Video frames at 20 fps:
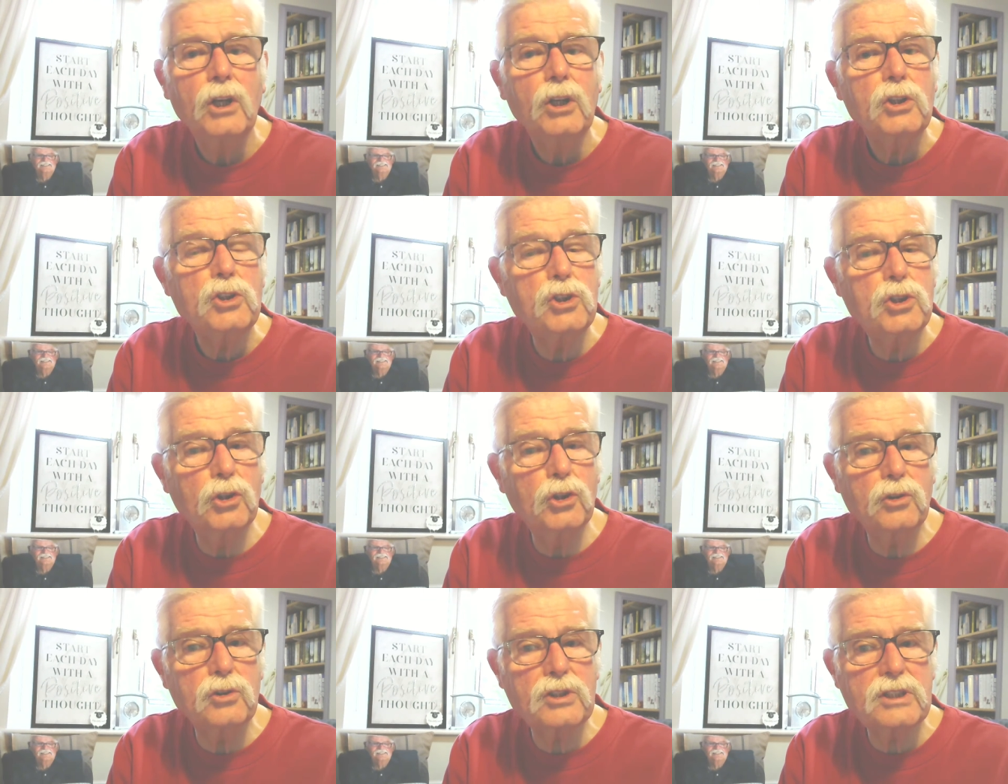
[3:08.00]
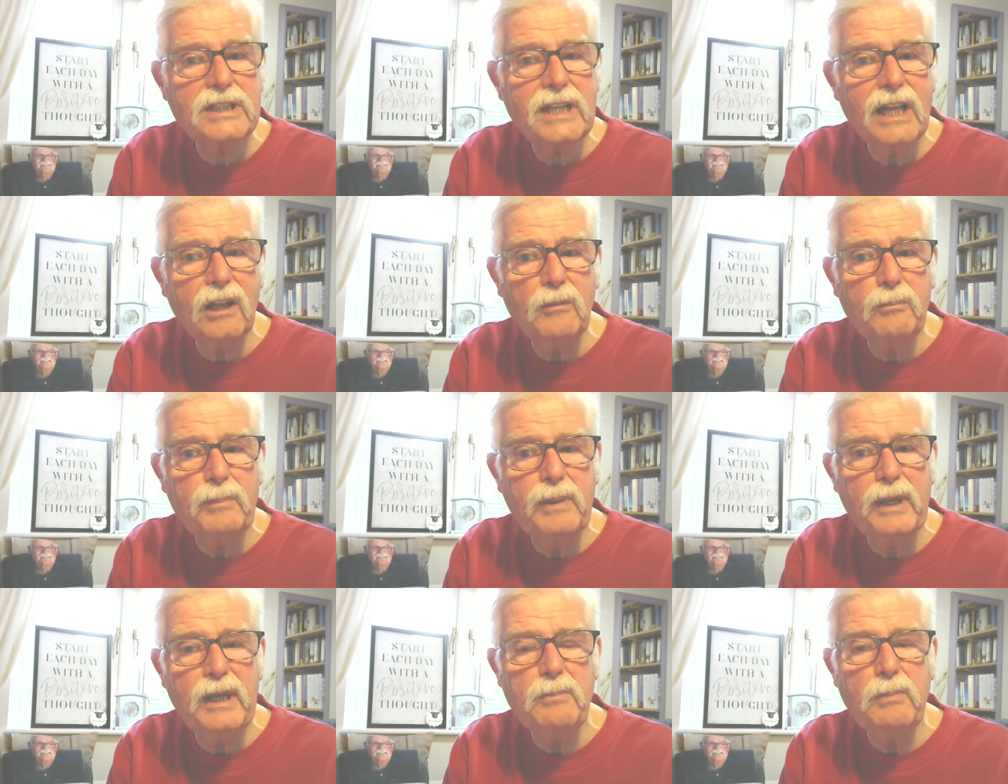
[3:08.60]
Don't tell
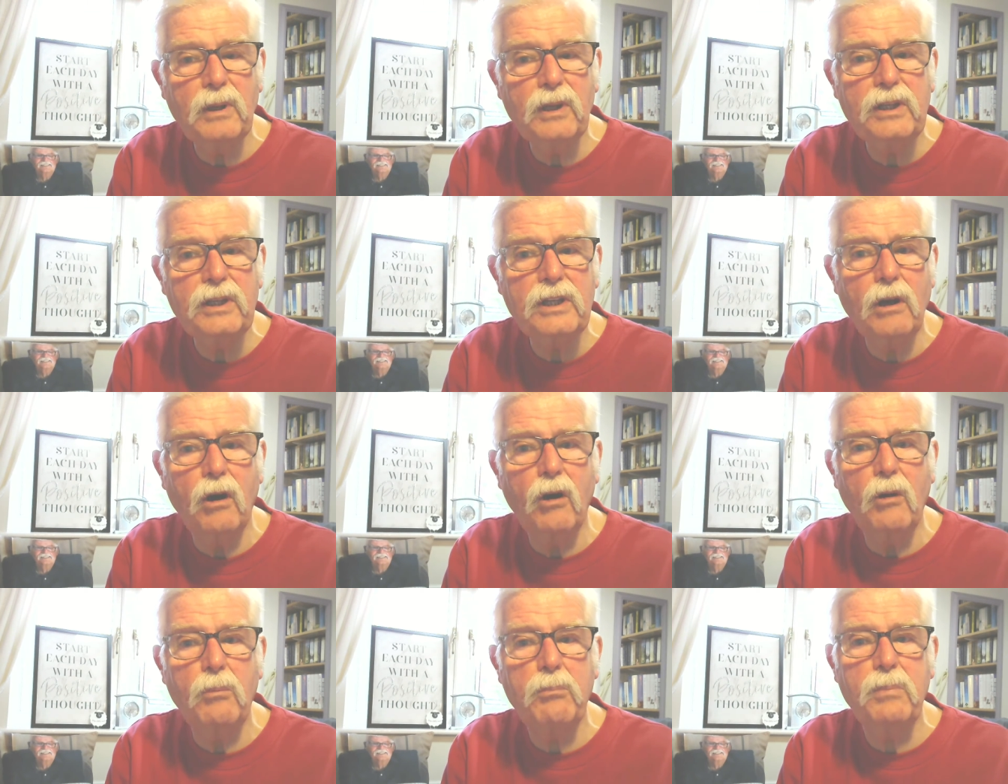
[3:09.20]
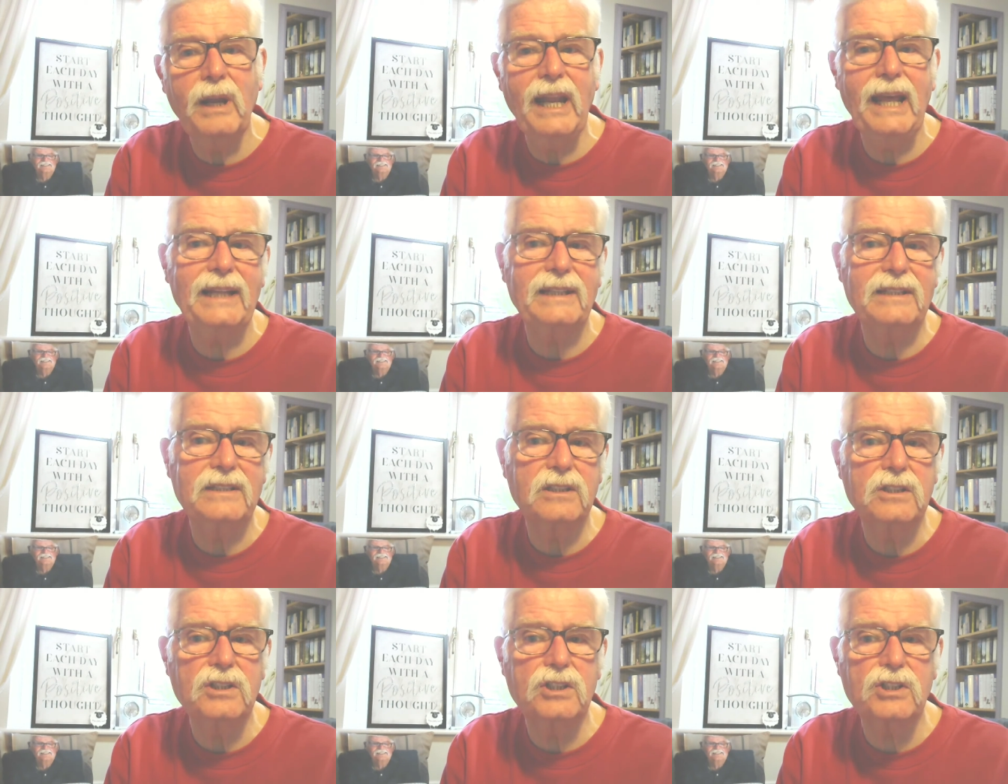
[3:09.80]
people your
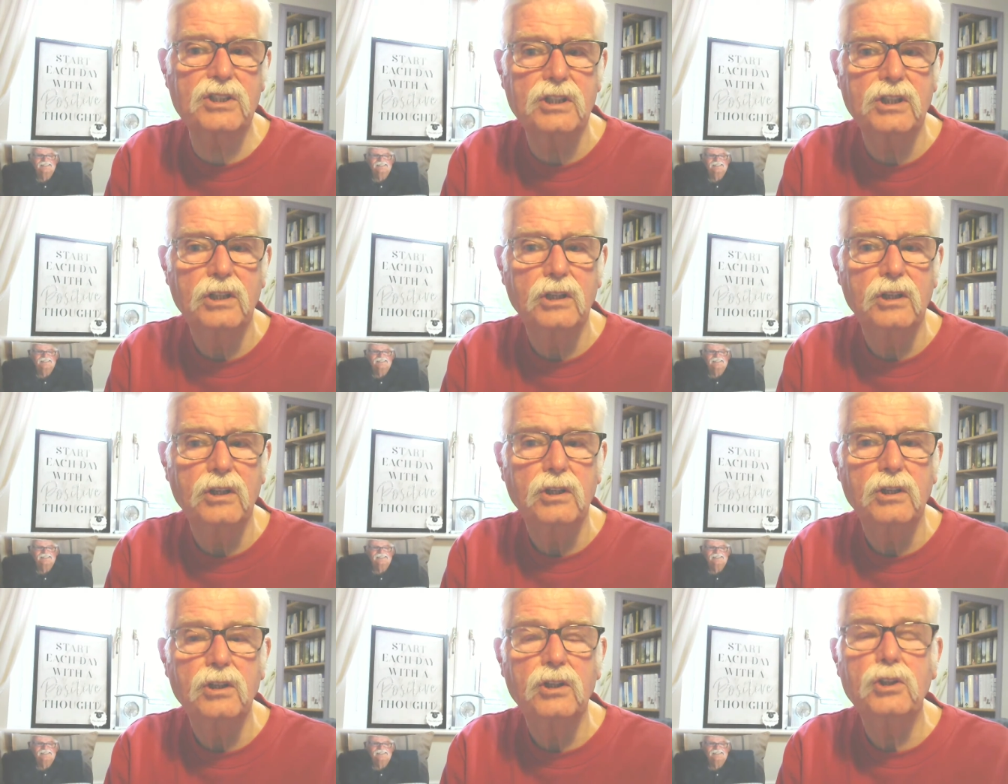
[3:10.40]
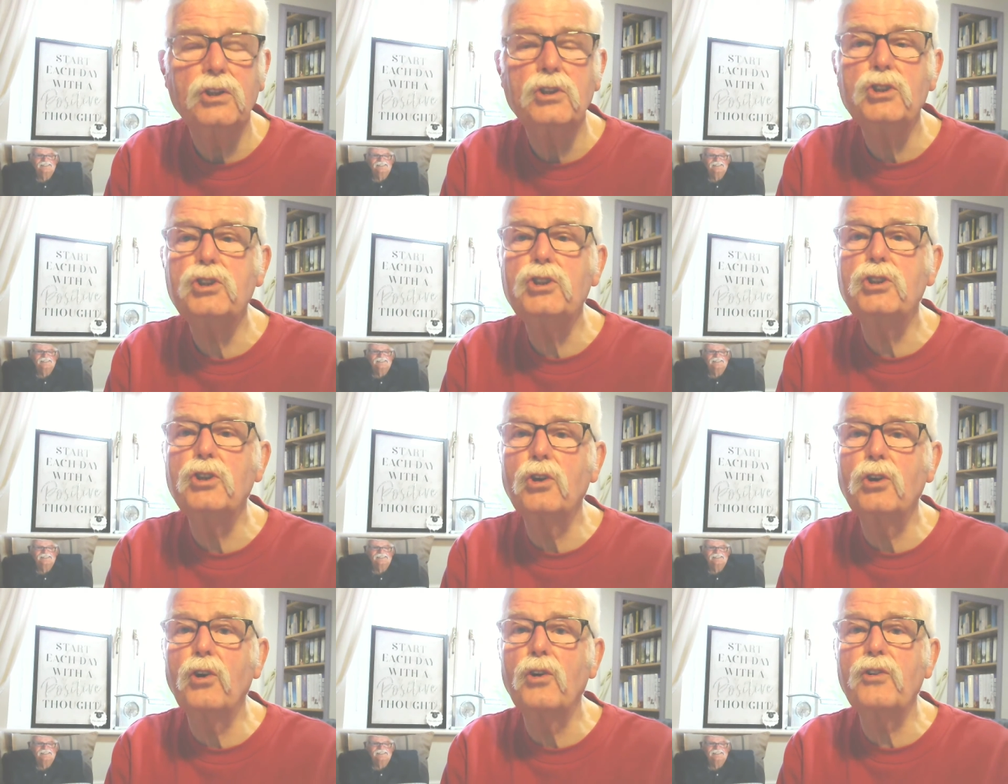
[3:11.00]
plans,
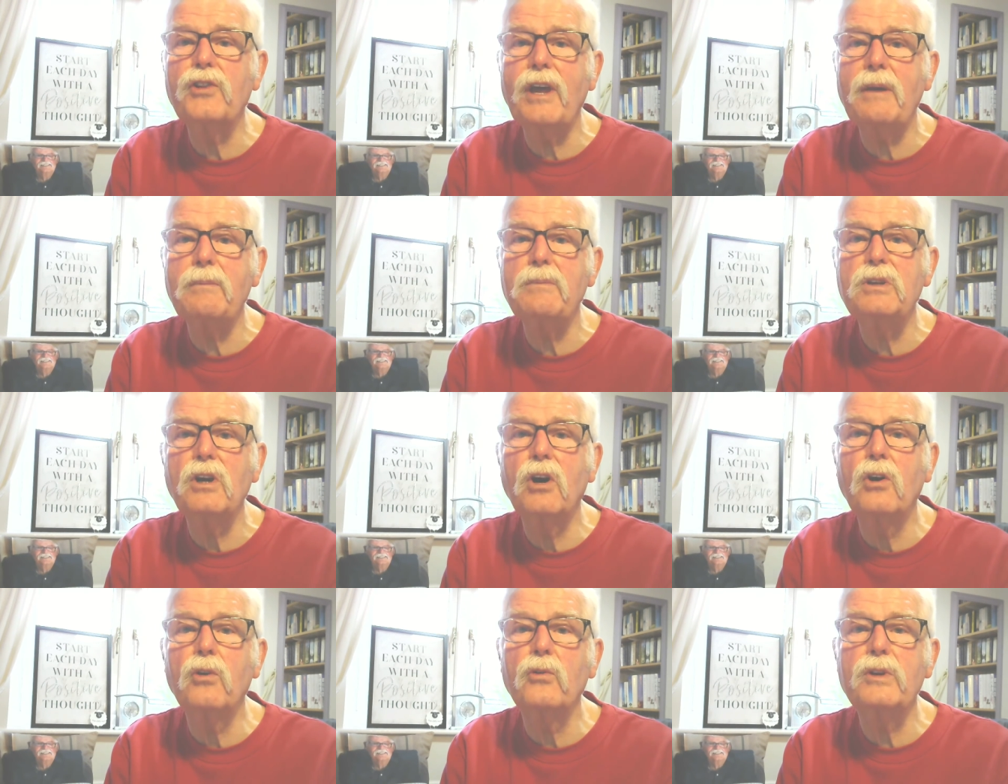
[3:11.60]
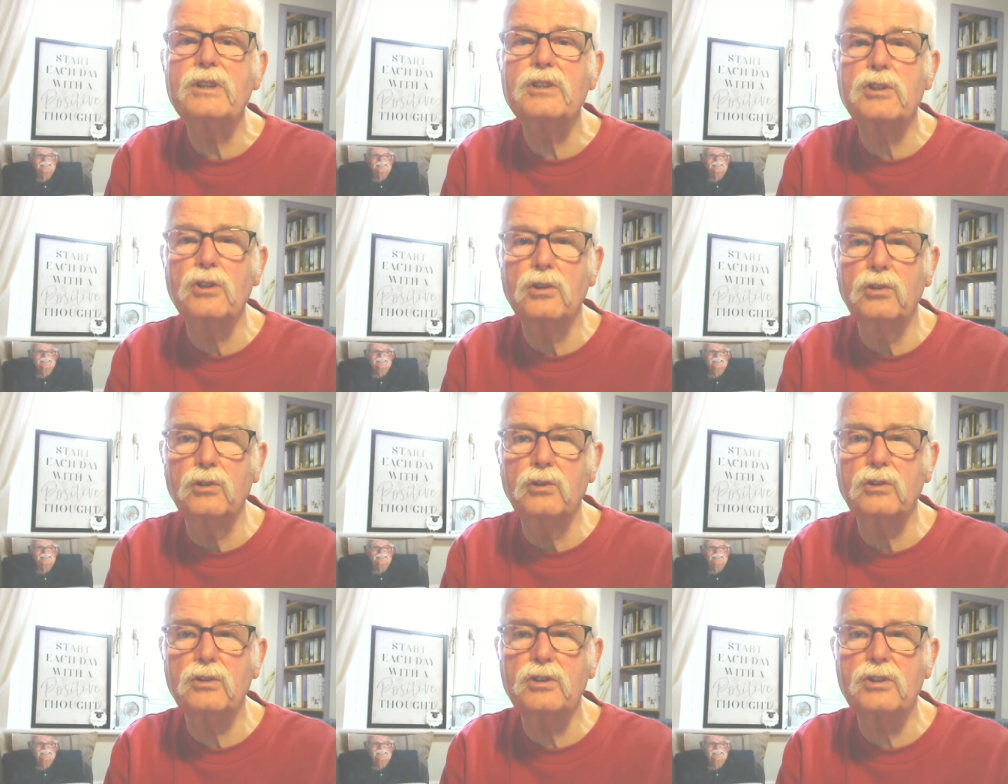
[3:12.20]
show them your
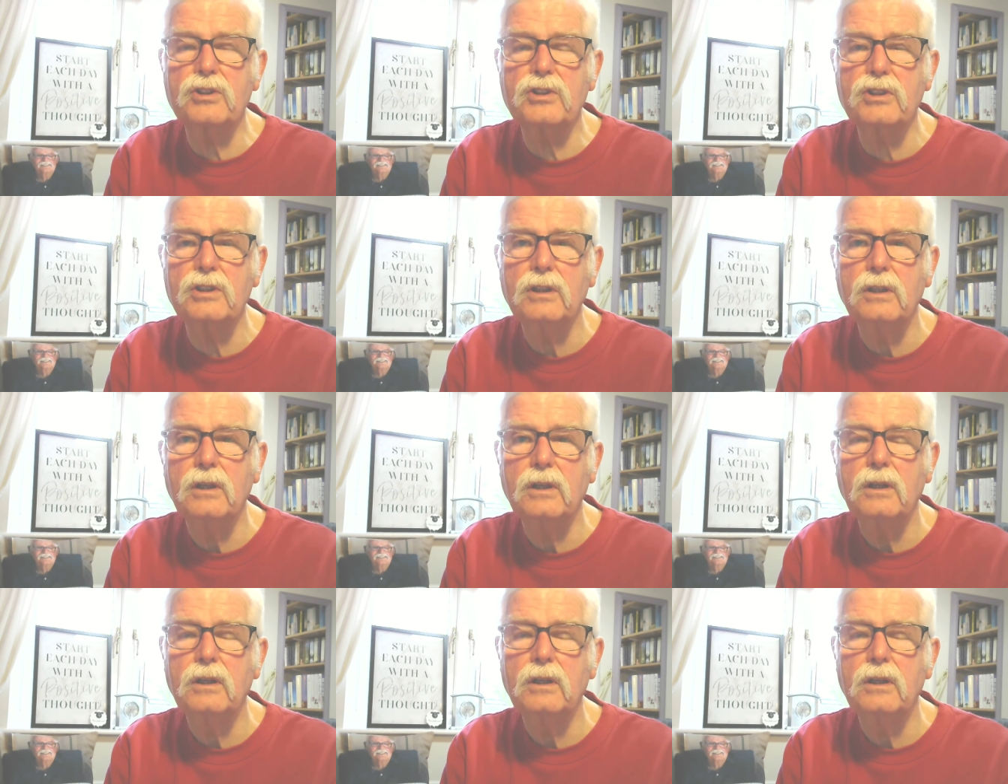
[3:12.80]
results.